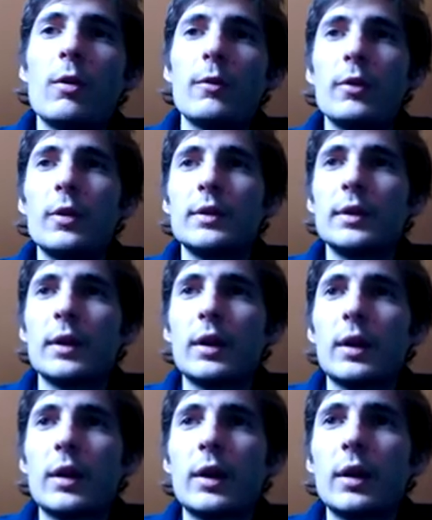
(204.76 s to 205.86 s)
offers a
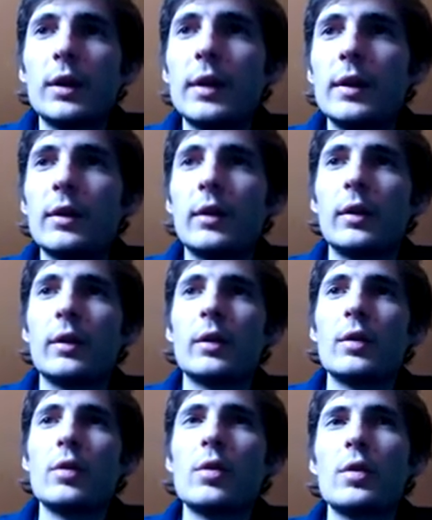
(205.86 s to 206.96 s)
clear
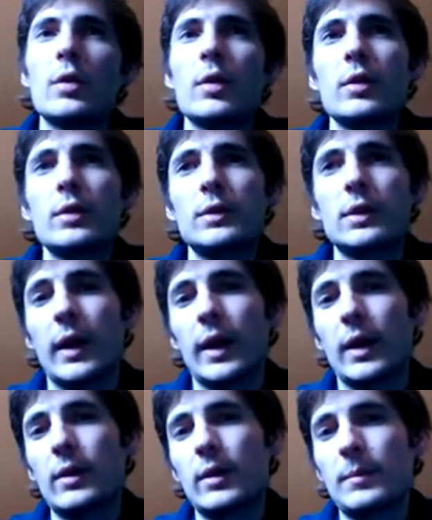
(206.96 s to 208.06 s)

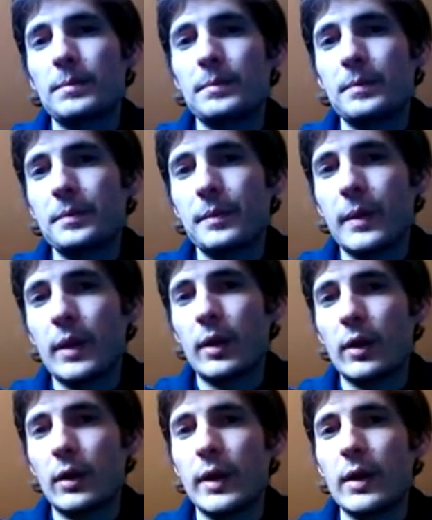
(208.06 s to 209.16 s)
sight, a
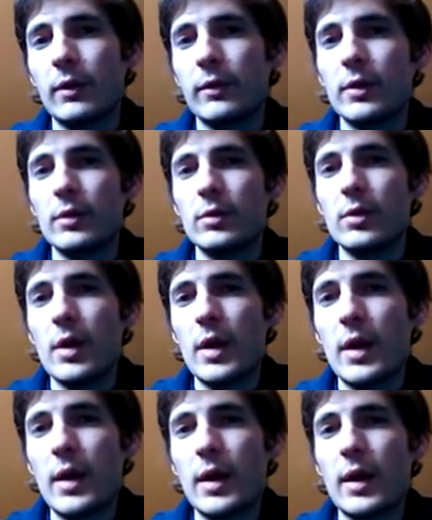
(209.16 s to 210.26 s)
clear view.
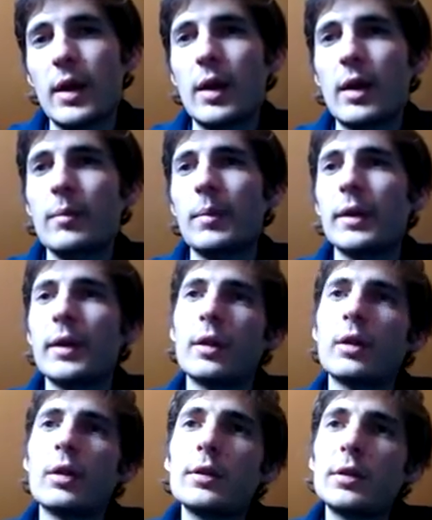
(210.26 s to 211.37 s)
But the
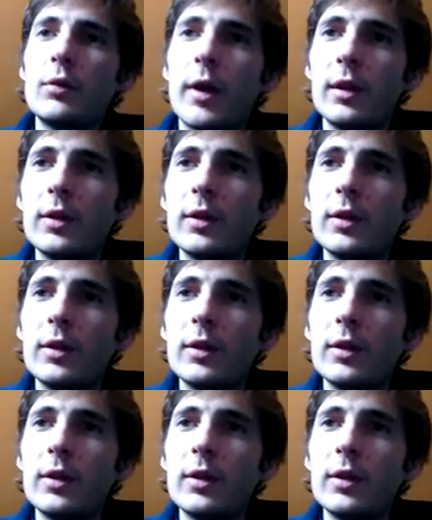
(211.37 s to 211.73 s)
closer I